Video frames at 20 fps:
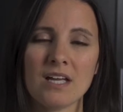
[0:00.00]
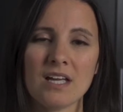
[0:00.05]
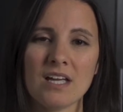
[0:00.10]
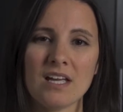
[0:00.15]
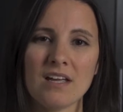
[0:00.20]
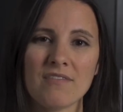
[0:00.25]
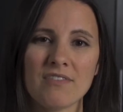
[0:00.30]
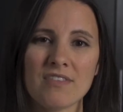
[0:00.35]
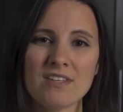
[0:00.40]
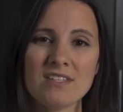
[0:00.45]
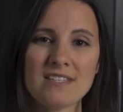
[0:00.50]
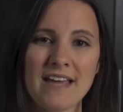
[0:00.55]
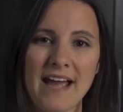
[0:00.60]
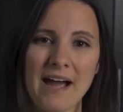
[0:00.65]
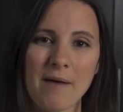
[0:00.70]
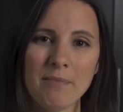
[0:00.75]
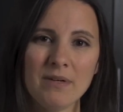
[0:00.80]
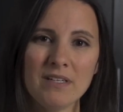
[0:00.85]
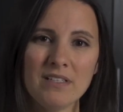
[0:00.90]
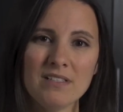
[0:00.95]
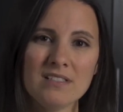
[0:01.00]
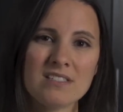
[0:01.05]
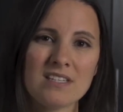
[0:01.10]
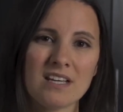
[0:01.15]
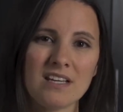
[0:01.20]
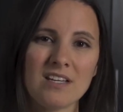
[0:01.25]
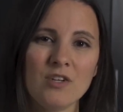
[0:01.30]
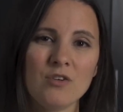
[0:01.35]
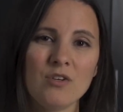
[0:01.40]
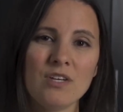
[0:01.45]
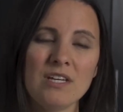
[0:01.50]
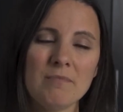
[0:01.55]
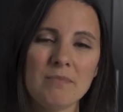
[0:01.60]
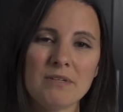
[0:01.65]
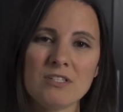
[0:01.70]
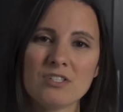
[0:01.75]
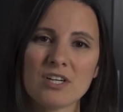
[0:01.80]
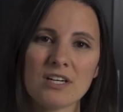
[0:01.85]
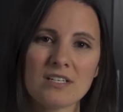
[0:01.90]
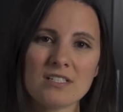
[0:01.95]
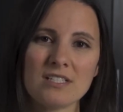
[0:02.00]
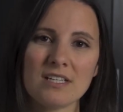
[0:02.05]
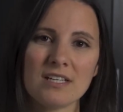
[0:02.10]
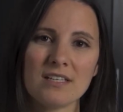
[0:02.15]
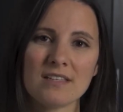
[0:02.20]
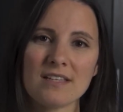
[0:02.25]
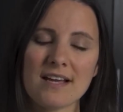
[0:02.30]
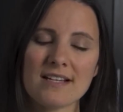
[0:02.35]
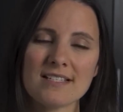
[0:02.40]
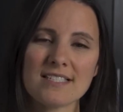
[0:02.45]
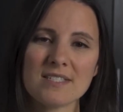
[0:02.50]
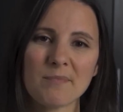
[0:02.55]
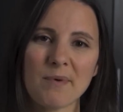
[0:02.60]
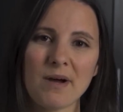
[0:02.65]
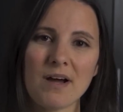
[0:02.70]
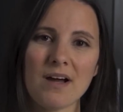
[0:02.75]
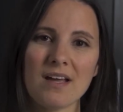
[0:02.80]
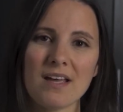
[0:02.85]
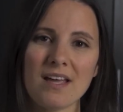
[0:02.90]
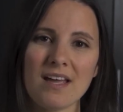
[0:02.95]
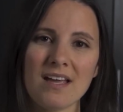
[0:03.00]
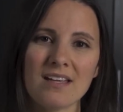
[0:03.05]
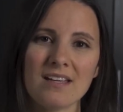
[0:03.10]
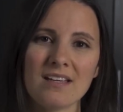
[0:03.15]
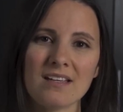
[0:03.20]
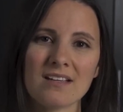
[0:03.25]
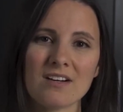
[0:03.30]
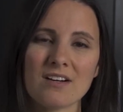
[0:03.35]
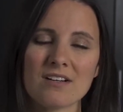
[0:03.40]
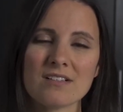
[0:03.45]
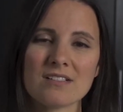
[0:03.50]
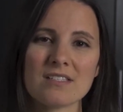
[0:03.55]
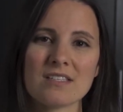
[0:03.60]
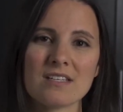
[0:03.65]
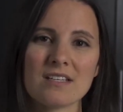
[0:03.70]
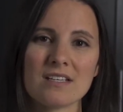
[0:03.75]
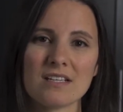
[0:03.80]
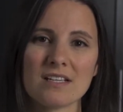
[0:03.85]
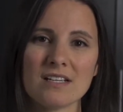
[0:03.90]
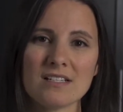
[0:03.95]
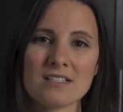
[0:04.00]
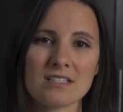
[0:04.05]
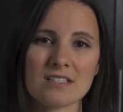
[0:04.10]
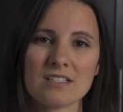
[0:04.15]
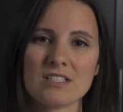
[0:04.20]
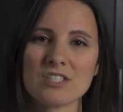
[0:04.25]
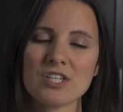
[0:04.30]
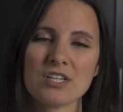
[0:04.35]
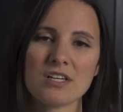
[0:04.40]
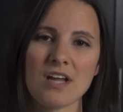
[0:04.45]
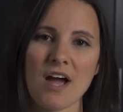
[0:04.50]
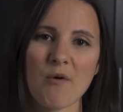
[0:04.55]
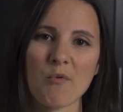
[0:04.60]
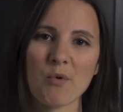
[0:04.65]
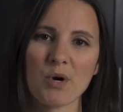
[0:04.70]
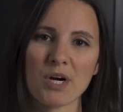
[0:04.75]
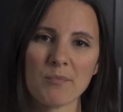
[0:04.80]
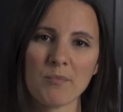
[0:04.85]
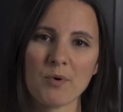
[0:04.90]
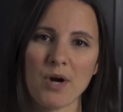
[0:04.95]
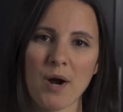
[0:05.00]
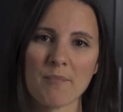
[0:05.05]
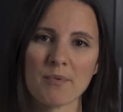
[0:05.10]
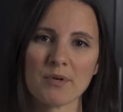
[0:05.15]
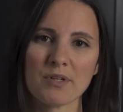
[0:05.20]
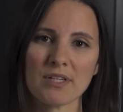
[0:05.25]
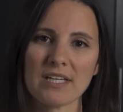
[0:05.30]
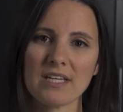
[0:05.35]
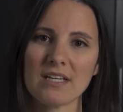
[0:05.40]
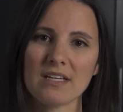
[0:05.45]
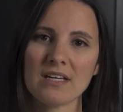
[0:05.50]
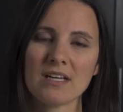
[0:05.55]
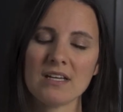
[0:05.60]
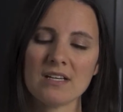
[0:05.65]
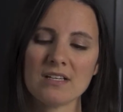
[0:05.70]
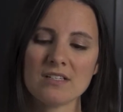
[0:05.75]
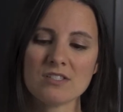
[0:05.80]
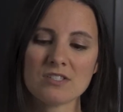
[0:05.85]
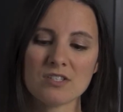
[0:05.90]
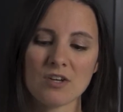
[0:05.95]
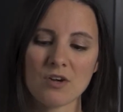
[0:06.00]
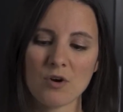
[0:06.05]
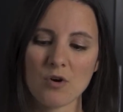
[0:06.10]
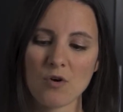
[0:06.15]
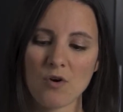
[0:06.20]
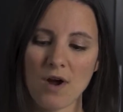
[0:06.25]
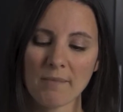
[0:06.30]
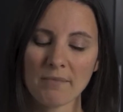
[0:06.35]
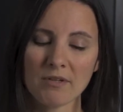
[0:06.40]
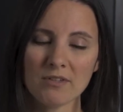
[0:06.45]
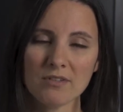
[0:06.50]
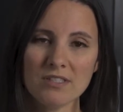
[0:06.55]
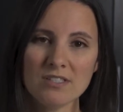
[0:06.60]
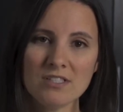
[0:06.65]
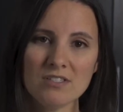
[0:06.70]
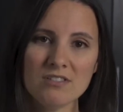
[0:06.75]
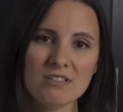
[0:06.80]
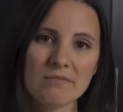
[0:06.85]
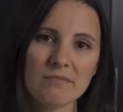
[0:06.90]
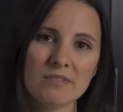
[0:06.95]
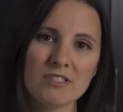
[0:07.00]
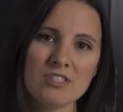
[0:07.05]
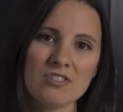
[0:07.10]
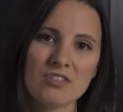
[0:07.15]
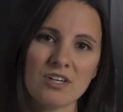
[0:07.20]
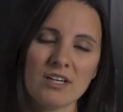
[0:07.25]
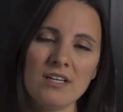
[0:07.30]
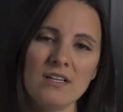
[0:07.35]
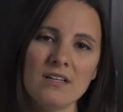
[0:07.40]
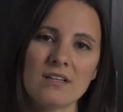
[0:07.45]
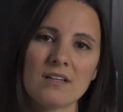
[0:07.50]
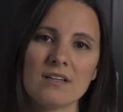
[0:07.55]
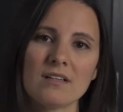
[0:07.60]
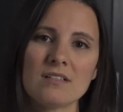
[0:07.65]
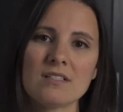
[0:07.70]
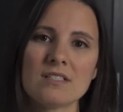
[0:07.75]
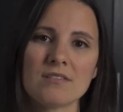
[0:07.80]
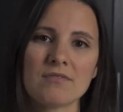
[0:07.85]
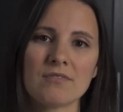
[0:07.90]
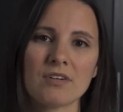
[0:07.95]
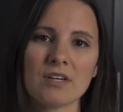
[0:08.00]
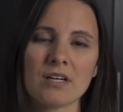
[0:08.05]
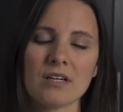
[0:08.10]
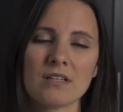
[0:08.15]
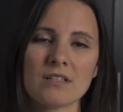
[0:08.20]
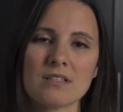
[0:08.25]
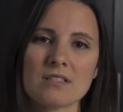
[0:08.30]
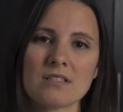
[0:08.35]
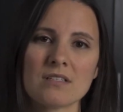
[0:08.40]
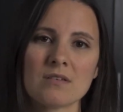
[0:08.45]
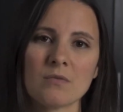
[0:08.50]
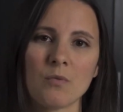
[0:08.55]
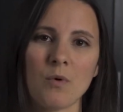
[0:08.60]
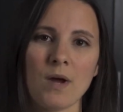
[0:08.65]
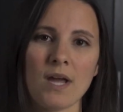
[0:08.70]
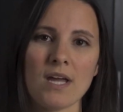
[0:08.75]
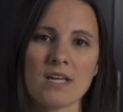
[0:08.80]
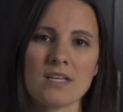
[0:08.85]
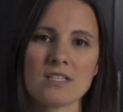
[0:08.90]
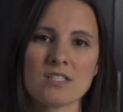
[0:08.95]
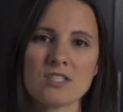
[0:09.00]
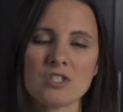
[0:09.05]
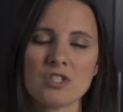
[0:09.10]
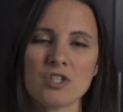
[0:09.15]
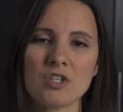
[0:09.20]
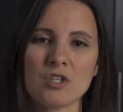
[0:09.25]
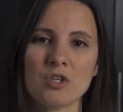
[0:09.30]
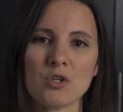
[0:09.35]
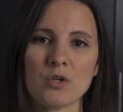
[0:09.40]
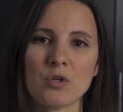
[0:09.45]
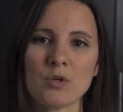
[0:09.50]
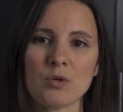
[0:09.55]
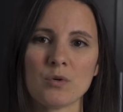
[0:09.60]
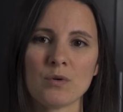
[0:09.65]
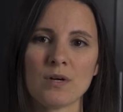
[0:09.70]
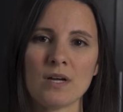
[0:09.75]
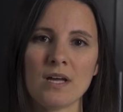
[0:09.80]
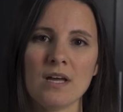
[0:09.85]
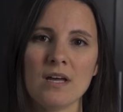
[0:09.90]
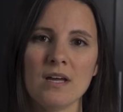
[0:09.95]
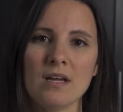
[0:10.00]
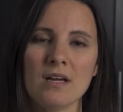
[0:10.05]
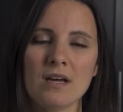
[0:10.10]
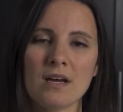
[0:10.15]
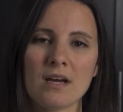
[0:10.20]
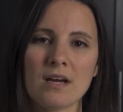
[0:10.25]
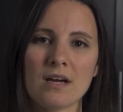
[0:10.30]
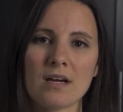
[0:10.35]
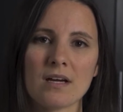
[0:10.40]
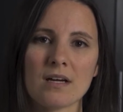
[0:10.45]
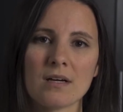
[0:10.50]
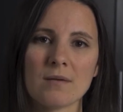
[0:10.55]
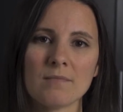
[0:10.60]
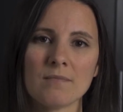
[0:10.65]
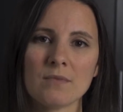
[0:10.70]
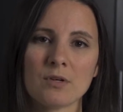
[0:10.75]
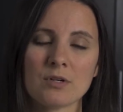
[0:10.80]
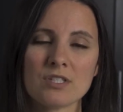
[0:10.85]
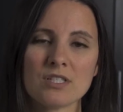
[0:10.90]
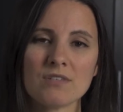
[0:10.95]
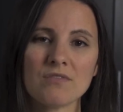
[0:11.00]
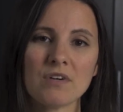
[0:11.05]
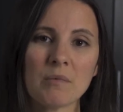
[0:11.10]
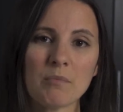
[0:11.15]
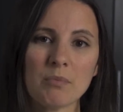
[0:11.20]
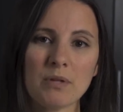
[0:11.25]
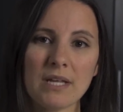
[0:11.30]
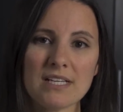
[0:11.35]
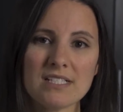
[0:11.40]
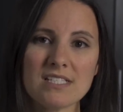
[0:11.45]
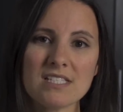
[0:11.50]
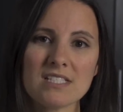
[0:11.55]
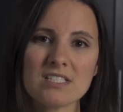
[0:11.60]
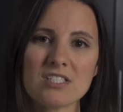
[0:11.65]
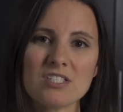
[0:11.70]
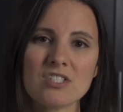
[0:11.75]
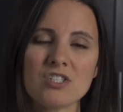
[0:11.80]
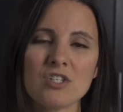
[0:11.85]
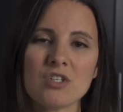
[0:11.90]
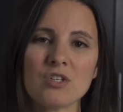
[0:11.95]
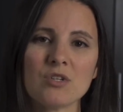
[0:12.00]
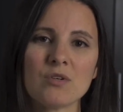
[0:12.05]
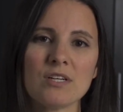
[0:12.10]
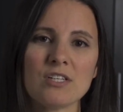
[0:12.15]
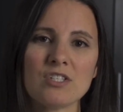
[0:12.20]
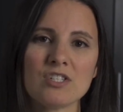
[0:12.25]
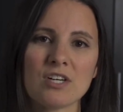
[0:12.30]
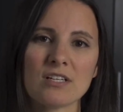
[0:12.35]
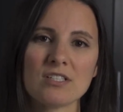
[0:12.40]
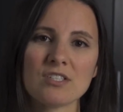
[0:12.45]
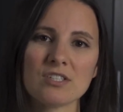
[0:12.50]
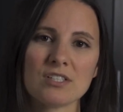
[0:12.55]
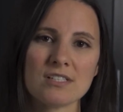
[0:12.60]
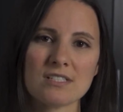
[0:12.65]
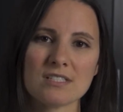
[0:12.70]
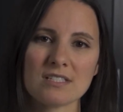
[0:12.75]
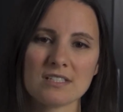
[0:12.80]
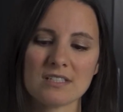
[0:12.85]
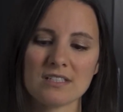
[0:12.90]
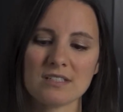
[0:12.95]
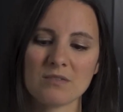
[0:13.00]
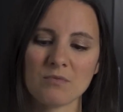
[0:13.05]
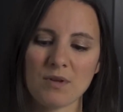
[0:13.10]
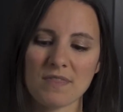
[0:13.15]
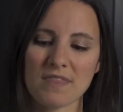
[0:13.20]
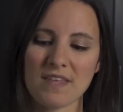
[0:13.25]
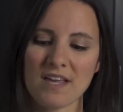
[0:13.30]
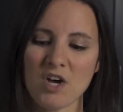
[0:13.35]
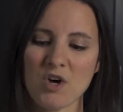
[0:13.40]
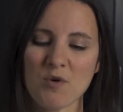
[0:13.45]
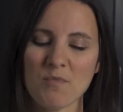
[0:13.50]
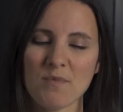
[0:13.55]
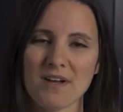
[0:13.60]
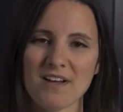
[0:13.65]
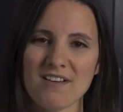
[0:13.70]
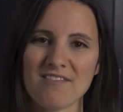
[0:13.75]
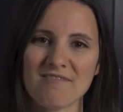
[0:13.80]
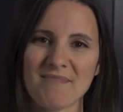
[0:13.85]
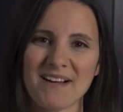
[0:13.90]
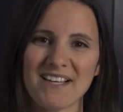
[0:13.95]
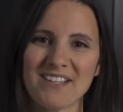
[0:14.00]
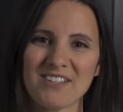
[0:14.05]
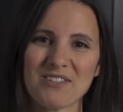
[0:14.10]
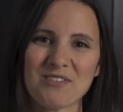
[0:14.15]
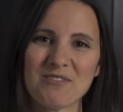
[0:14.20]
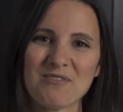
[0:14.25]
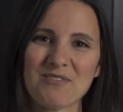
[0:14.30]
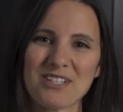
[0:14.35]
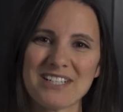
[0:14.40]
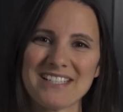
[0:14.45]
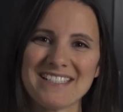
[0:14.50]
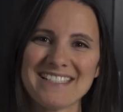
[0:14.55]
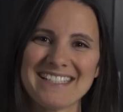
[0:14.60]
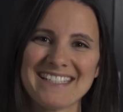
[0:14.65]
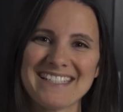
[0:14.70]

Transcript: If this happens and you keep injecting in that spot, it can cause the insulin to not work properly. So I'm going to demonstrate different ways to, or different places to inject your insulin with the help of my little friend.